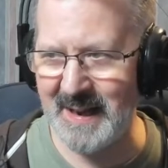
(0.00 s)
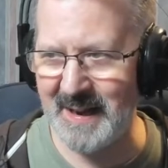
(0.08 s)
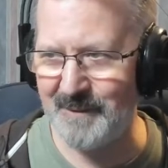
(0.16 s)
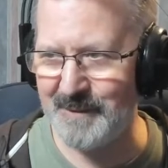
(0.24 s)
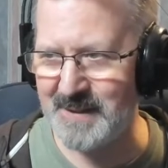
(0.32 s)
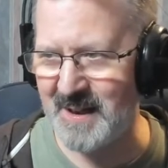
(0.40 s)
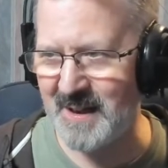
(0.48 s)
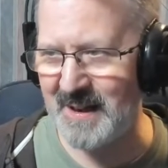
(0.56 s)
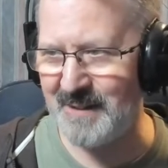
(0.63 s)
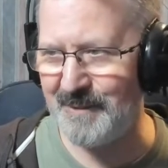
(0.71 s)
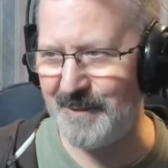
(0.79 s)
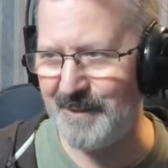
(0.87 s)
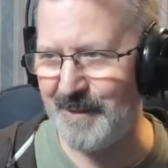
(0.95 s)
have
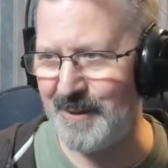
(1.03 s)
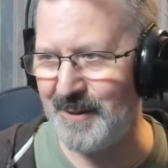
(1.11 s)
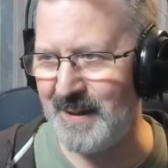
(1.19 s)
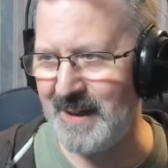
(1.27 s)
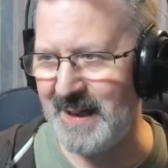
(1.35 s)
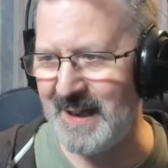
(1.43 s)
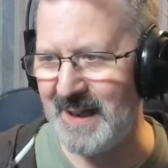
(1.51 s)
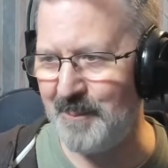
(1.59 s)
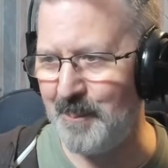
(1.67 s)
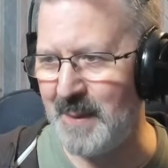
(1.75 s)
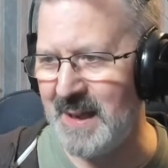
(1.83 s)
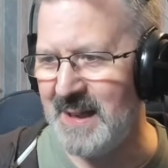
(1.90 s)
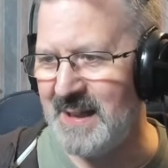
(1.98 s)
time for
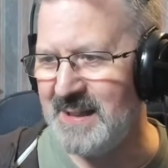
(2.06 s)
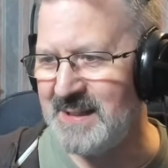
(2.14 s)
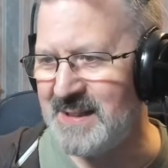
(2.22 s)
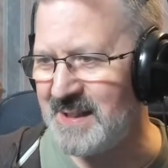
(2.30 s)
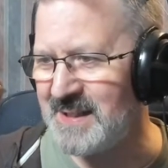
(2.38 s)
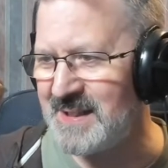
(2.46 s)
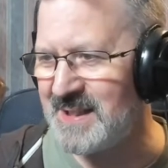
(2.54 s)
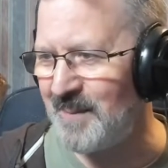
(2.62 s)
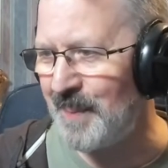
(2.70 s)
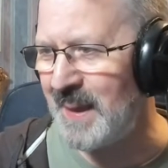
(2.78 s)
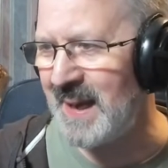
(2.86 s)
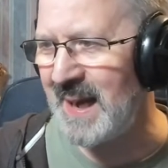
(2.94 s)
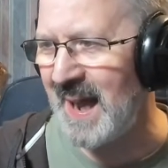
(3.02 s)
um,
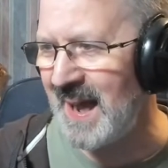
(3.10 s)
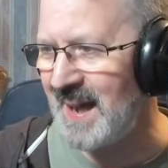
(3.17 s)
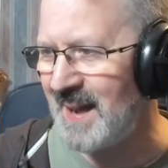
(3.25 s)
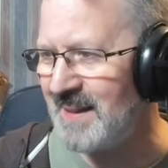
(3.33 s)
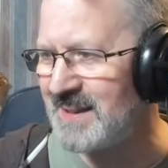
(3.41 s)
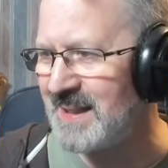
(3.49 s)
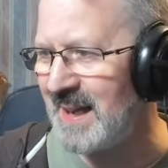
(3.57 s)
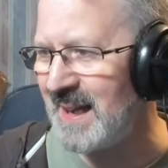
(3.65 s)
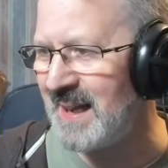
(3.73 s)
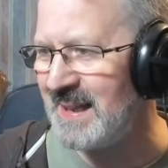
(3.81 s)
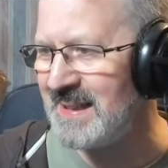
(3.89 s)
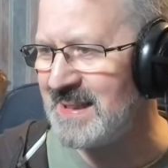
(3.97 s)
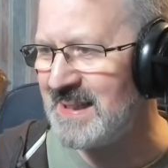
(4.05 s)
something else?
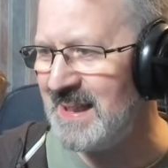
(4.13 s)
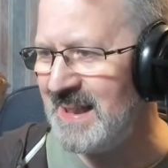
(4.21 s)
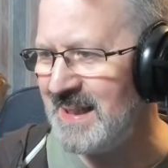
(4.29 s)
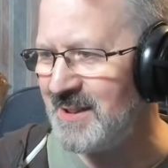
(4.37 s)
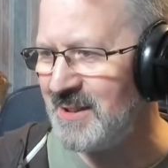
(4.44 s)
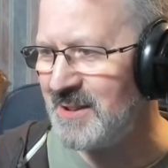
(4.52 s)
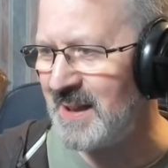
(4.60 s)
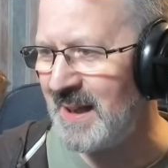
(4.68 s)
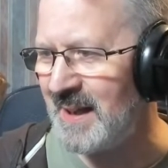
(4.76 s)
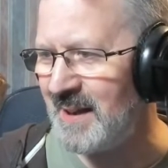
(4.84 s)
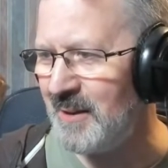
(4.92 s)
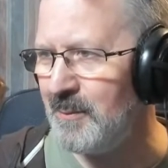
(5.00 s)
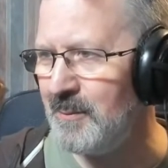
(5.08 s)
And it's
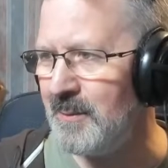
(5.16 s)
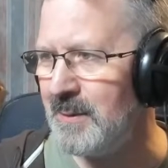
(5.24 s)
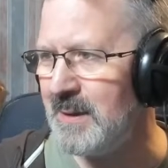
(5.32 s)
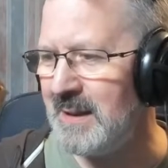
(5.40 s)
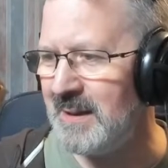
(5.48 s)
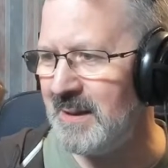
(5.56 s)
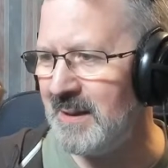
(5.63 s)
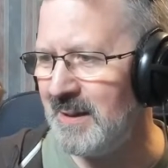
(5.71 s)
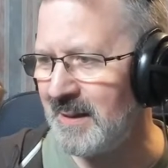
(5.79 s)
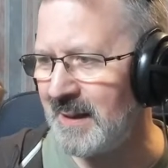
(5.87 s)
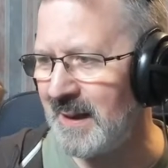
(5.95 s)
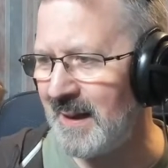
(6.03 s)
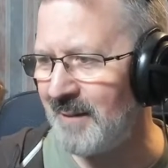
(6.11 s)
literally, oh,
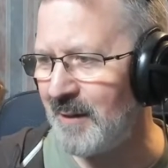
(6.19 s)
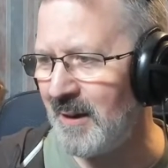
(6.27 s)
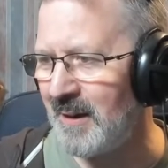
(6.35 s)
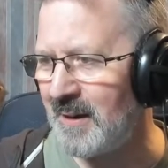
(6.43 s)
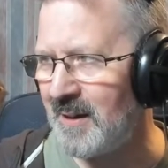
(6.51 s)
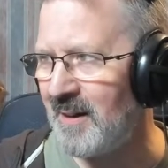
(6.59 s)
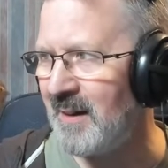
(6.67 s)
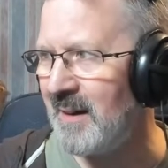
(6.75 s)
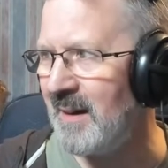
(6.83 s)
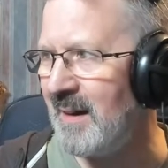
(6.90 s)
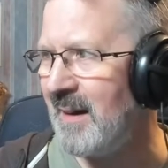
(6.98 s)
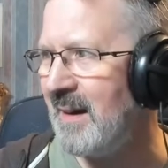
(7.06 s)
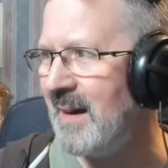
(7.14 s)
look, I've got
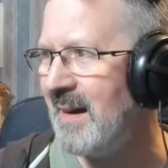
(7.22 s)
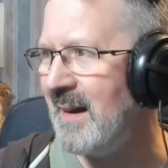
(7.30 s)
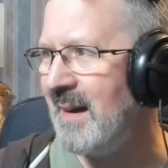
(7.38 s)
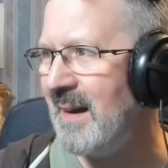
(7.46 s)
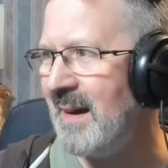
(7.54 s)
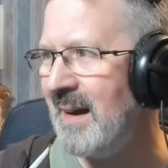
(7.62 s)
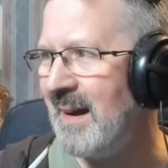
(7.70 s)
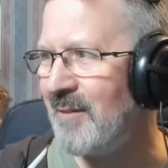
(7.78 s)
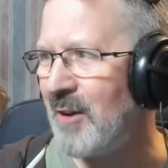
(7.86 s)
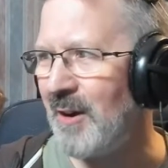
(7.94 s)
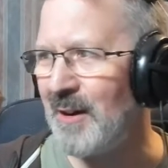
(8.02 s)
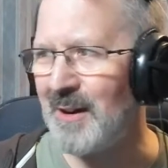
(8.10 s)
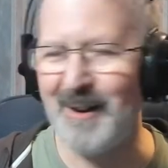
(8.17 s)
a, I've
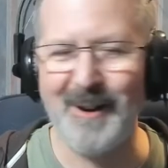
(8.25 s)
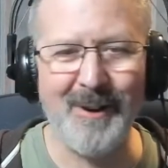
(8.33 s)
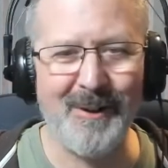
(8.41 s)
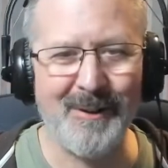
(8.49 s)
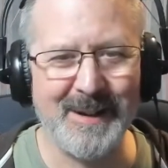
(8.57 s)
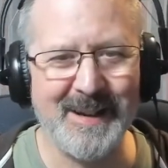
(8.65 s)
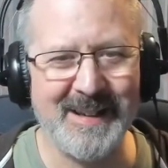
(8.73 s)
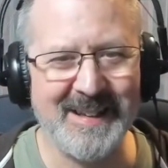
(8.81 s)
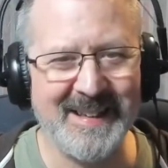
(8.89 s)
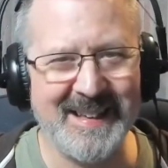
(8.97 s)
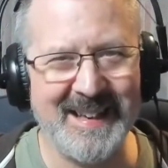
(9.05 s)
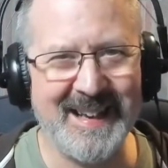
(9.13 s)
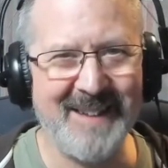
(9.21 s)
got a clock.
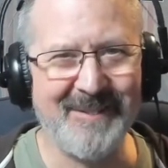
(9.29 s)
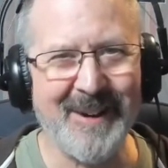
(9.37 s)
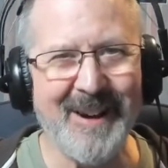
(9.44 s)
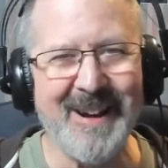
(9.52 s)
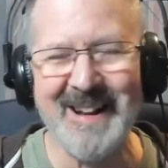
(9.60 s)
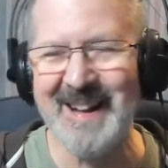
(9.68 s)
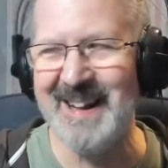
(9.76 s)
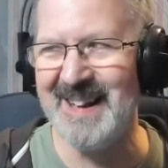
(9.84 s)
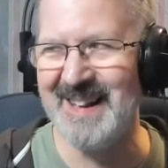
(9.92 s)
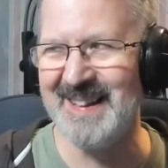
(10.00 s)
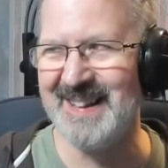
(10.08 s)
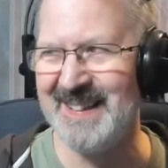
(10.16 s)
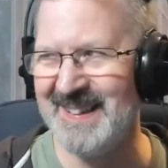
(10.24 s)
I've
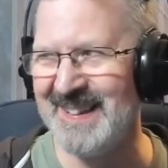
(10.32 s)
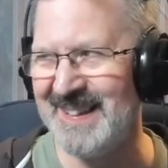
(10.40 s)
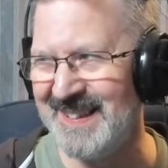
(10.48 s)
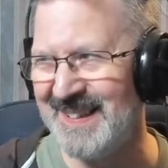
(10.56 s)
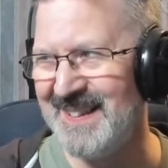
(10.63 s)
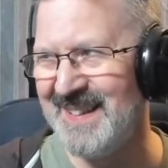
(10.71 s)
got,